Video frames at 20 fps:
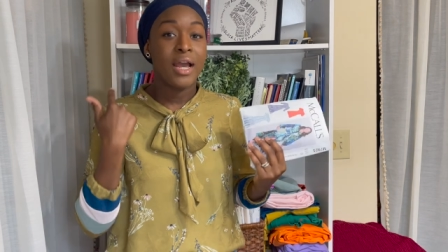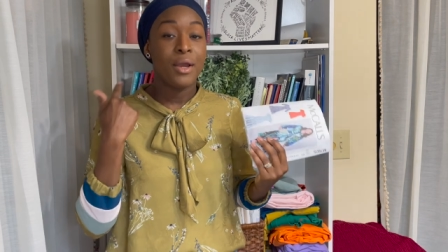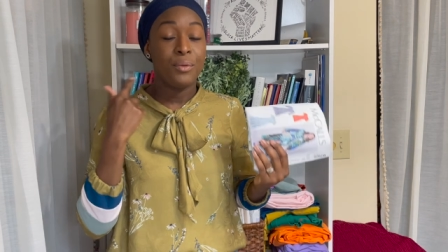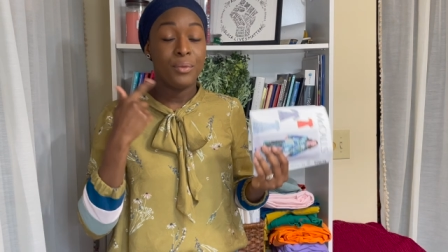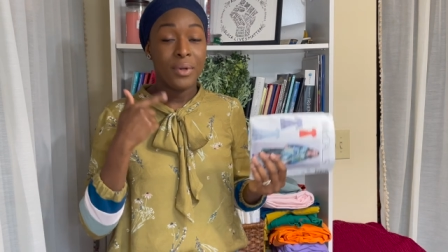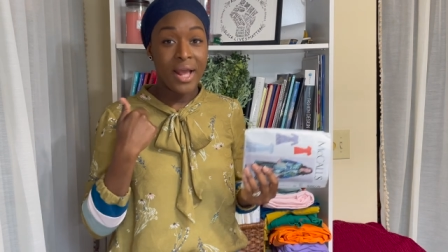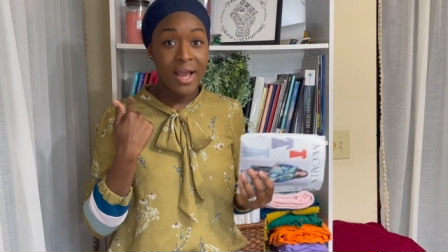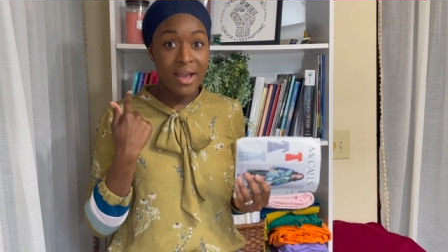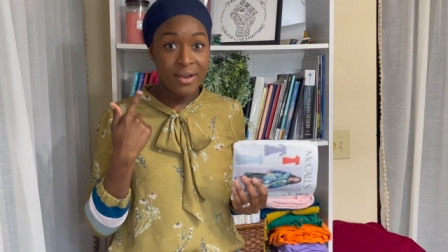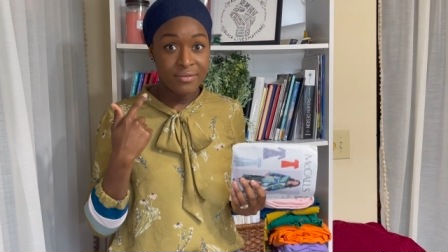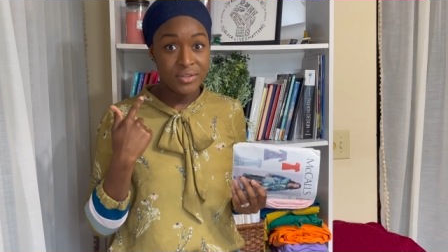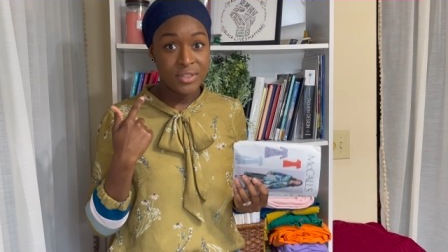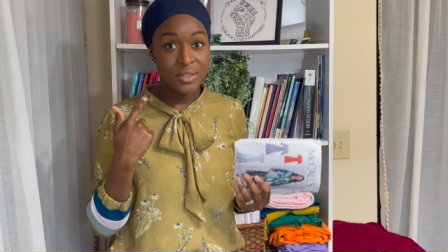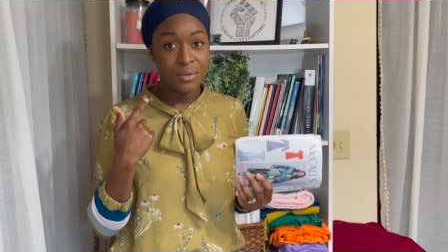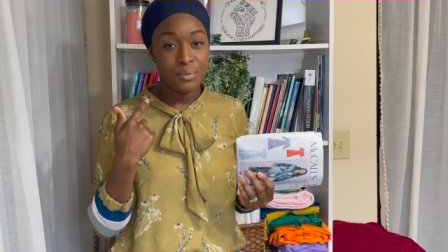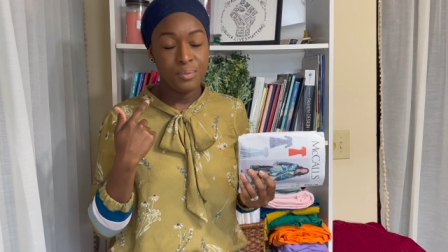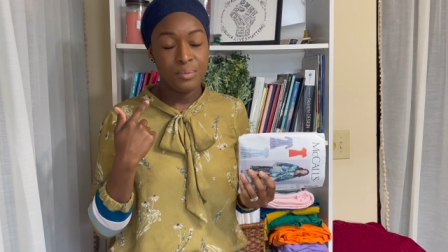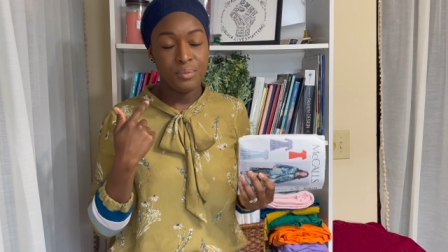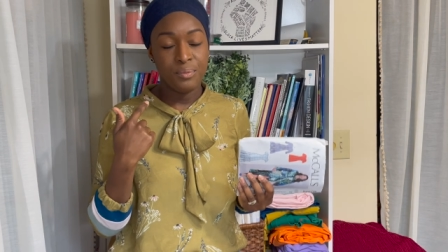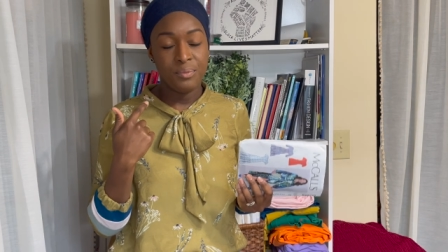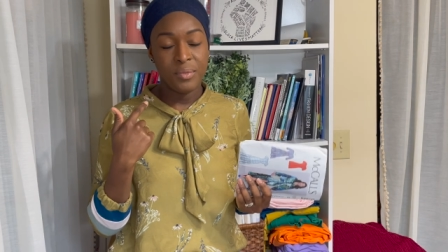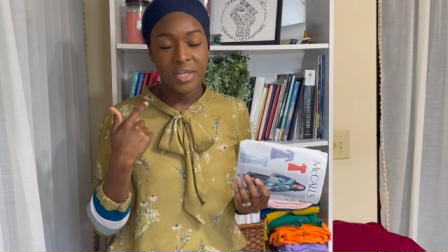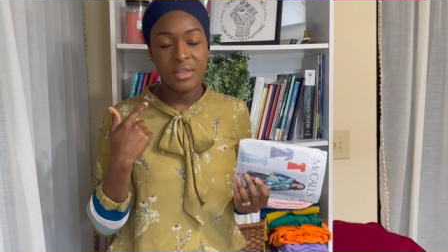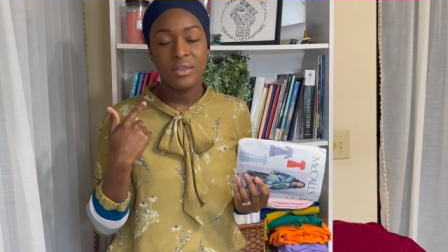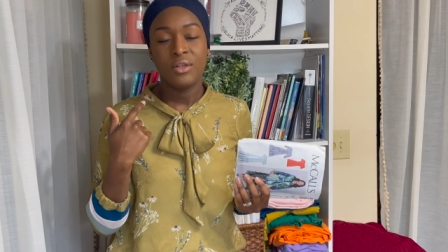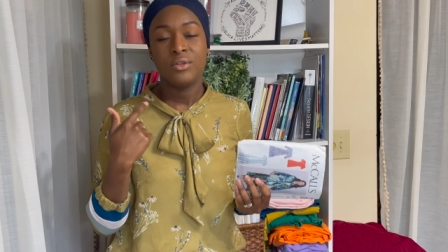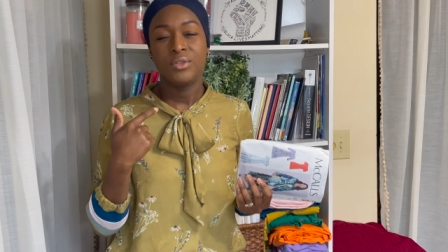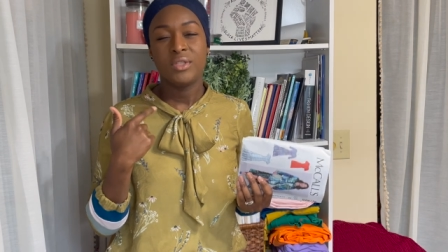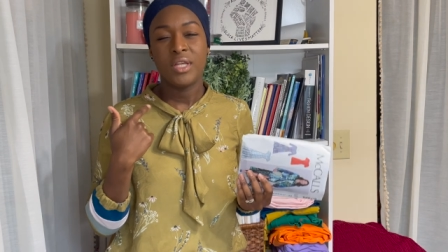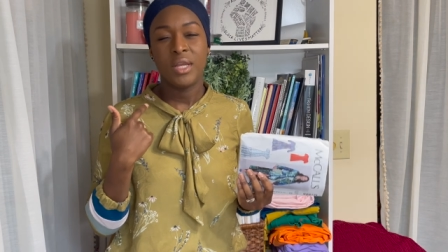I would have to make
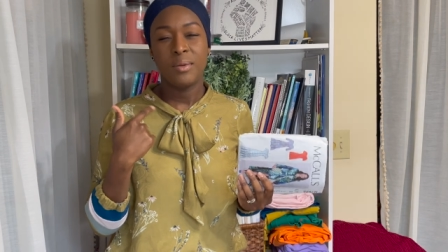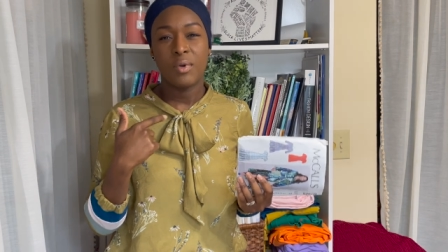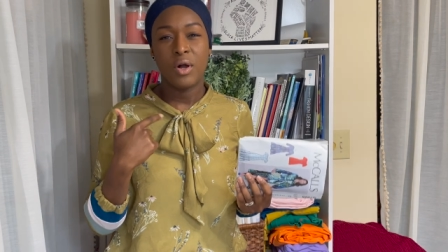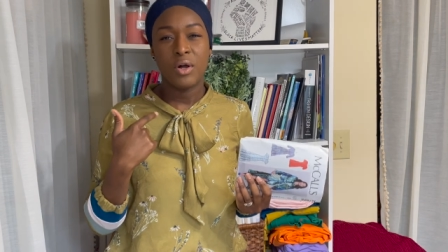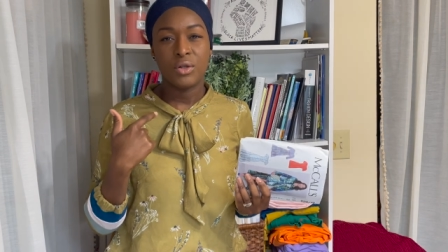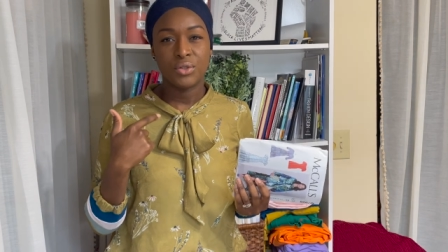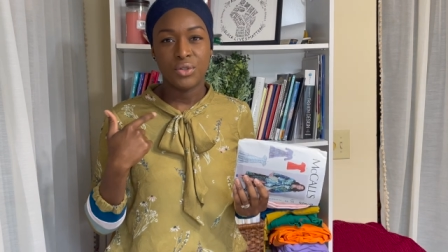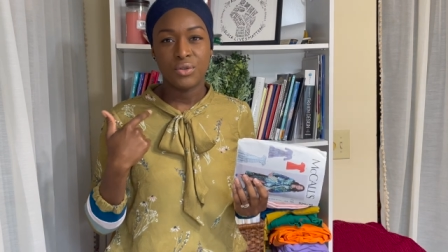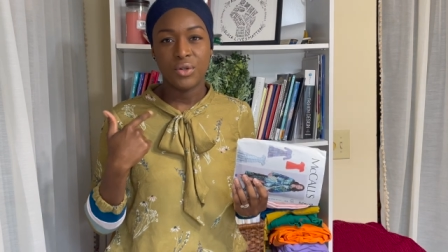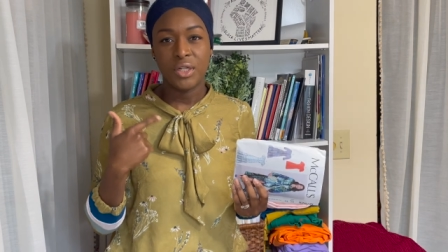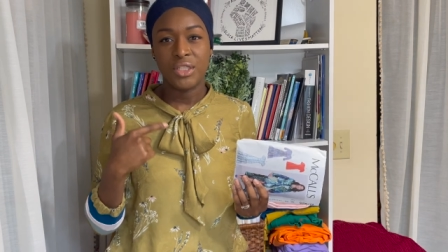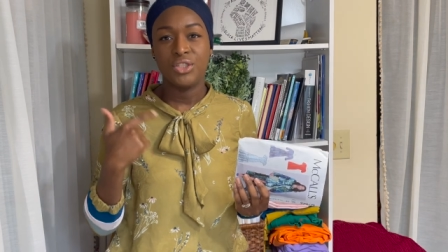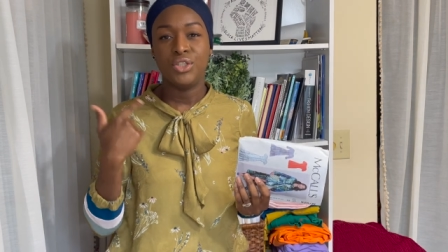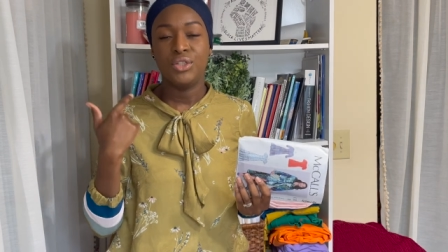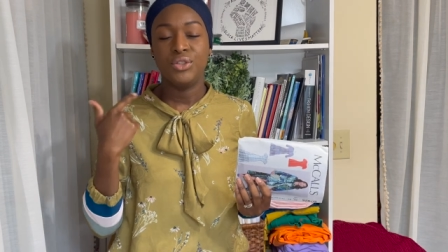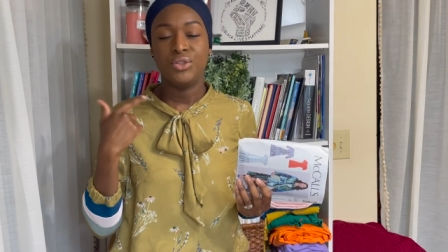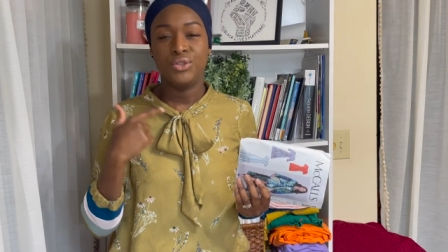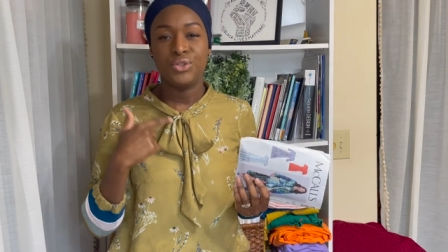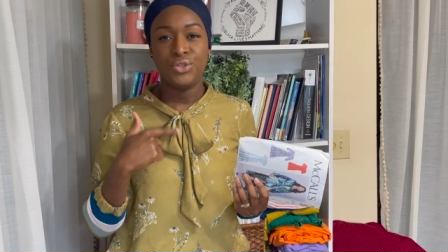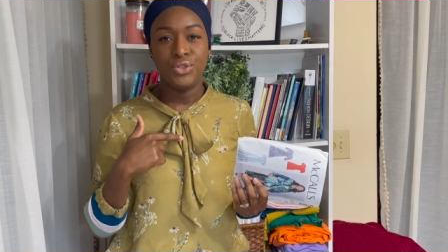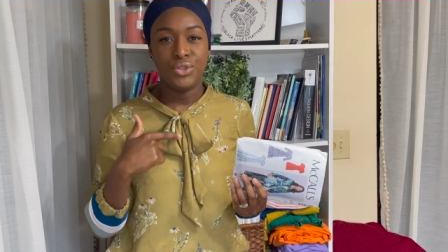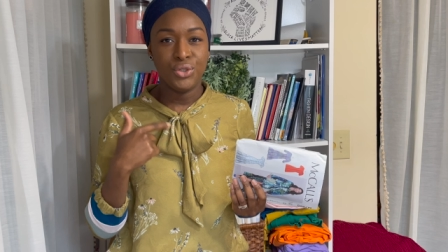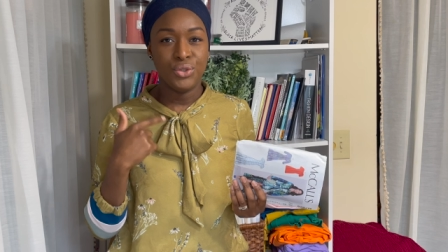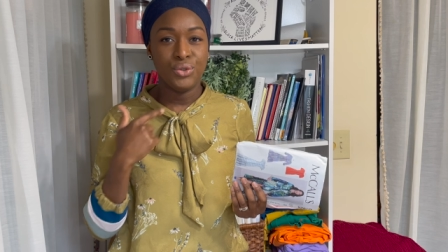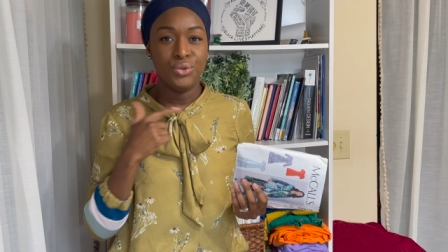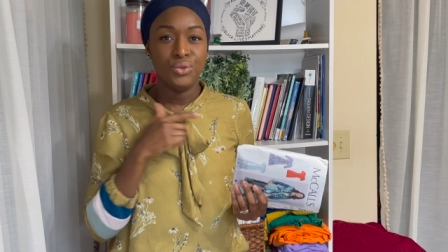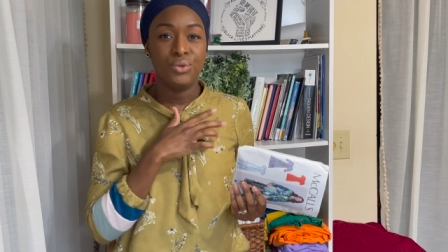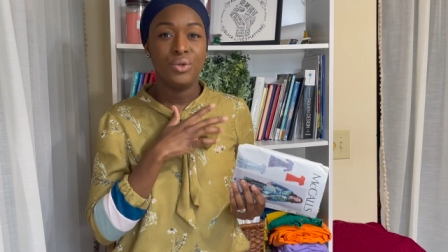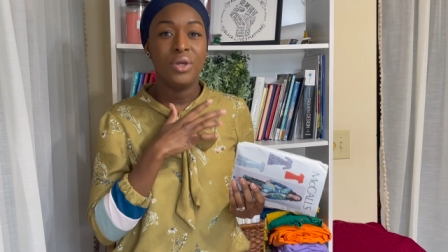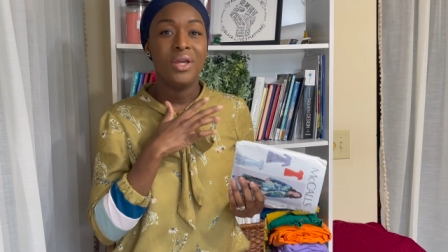those same alterations
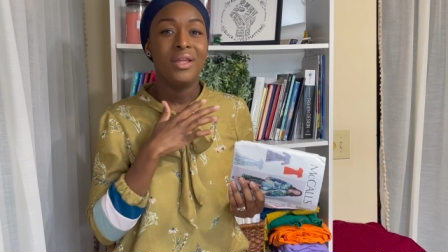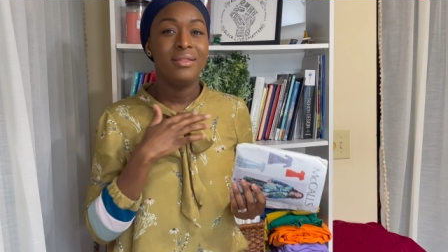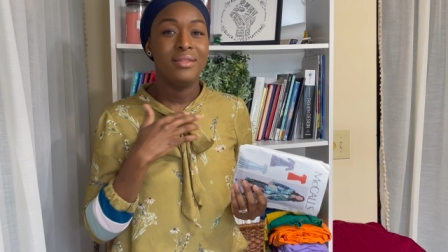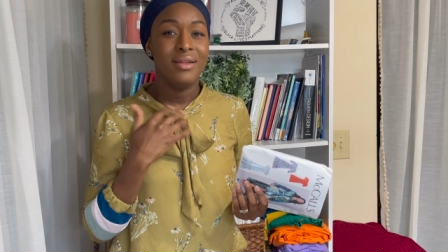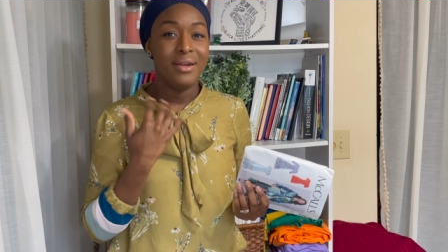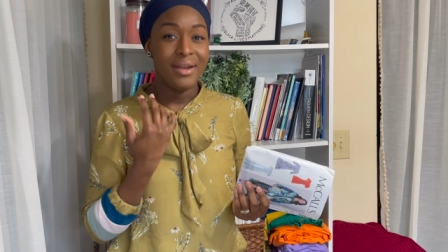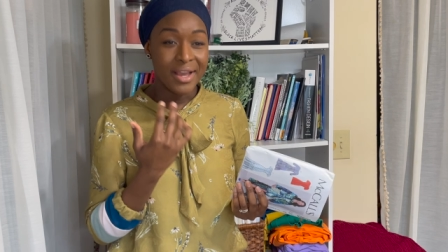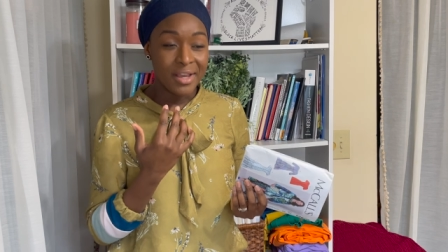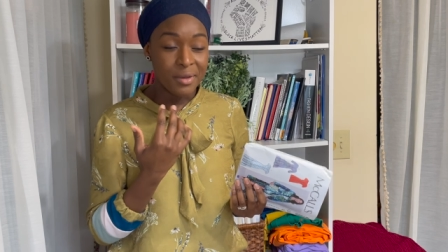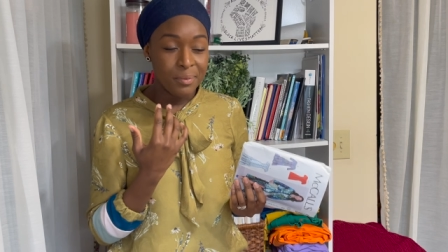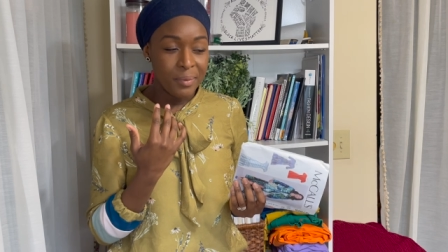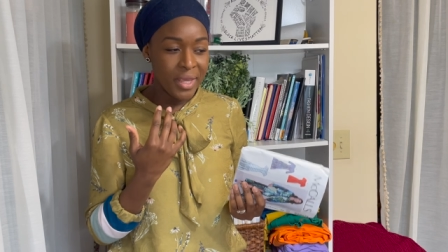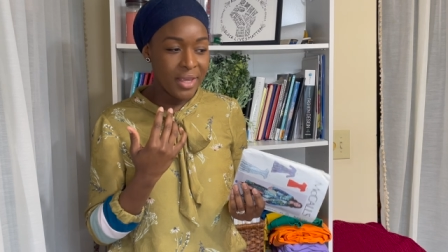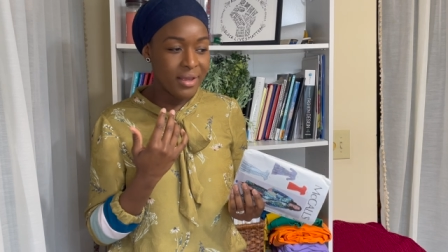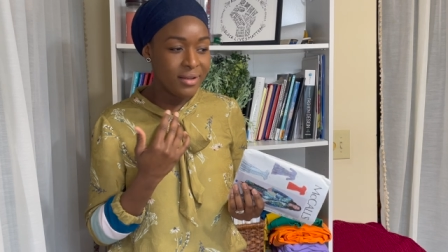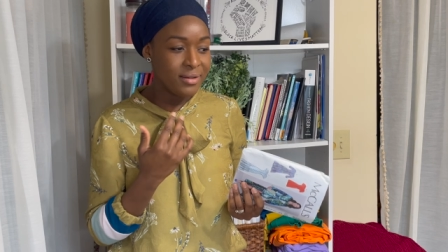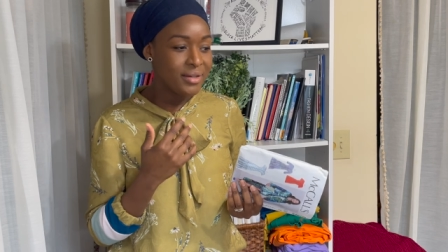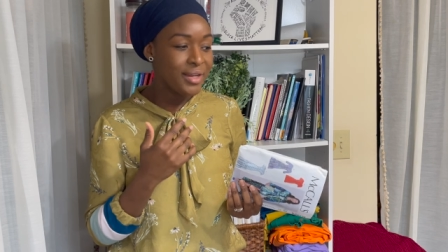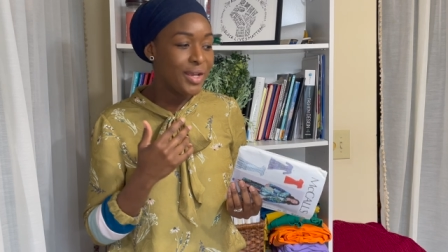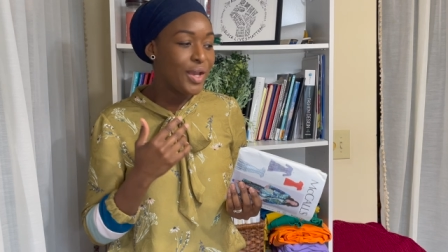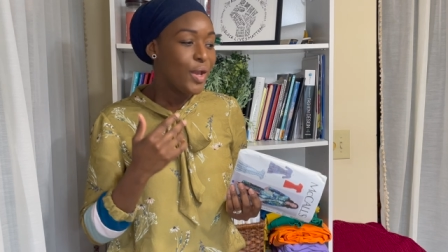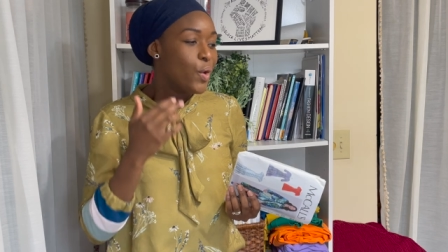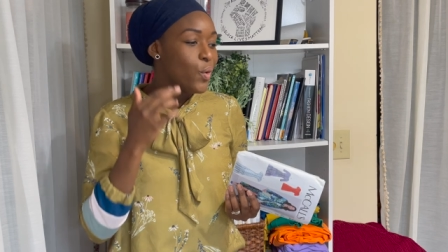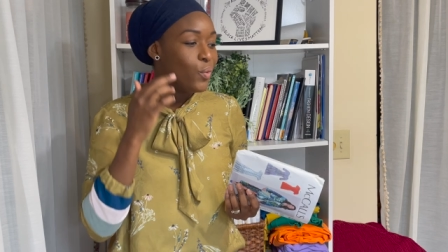to the neckband,